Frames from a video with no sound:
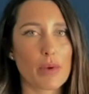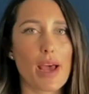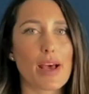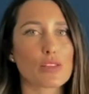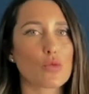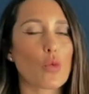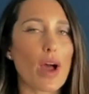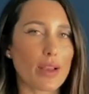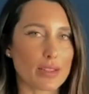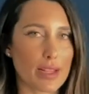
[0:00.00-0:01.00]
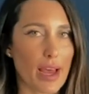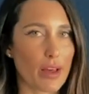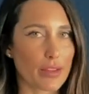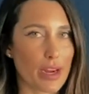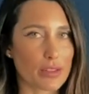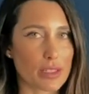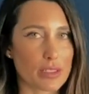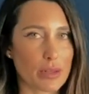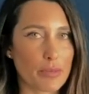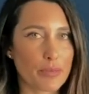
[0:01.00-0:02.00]
as well as the healthcare
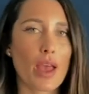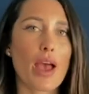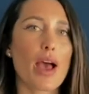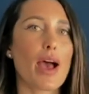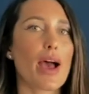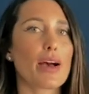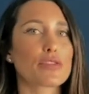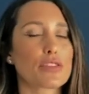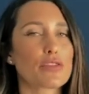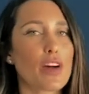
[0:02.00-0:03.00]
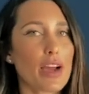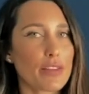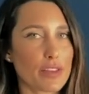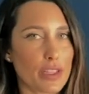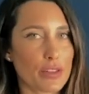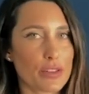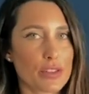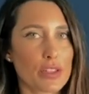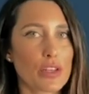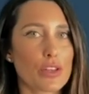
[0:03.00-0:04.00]
system. After 5
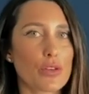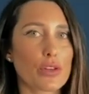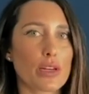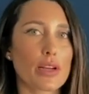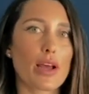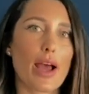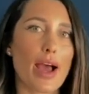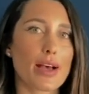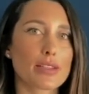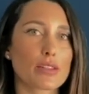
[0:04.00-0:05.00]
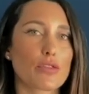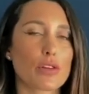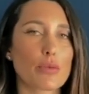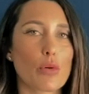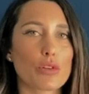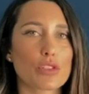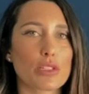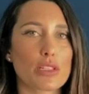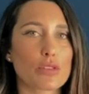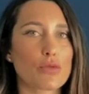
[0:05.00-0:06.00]
years, you can ask for the
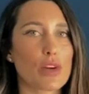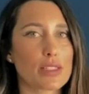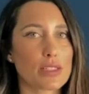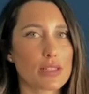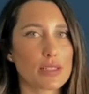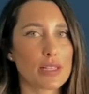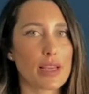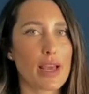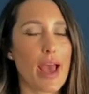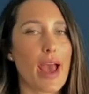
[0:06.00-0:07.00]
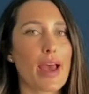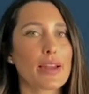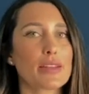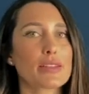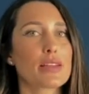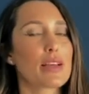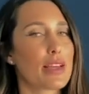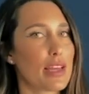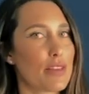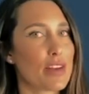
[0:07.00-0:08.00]
Portuguese residency and
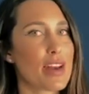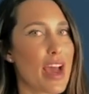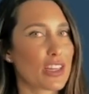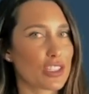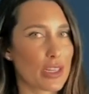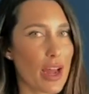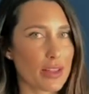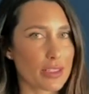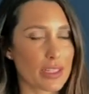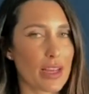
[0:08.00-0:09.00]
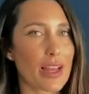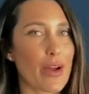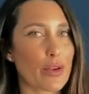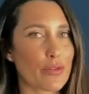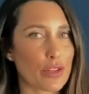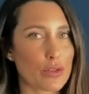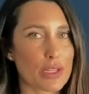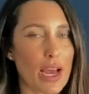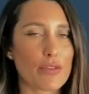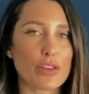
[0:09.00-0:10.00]
even nationality, allowing for you to
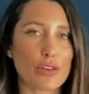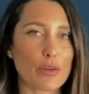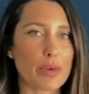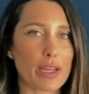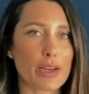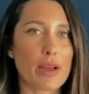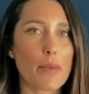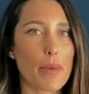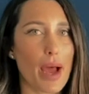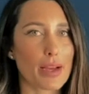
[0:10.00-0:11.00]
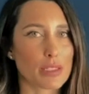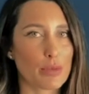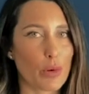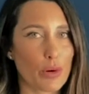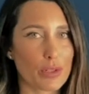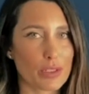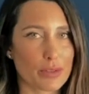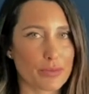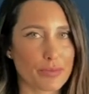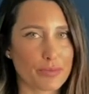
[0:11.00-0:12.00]
have a European passport.
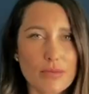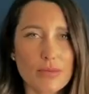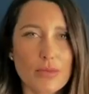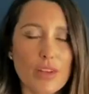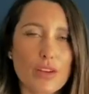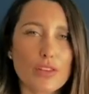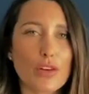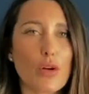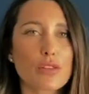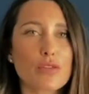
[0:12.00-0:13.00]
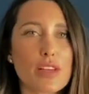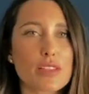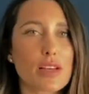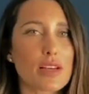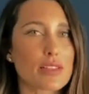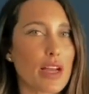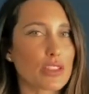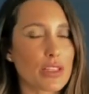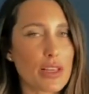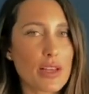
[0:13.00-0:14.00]
The Golden Visa is
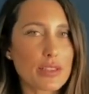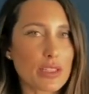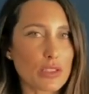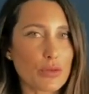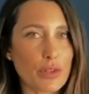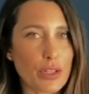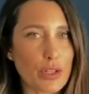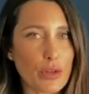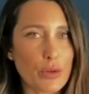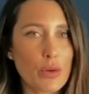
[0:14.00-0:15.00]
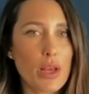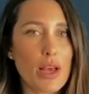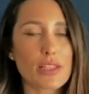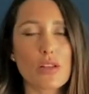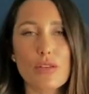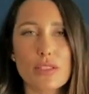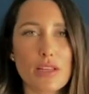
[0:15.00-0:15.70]
actually easy to renew as long as the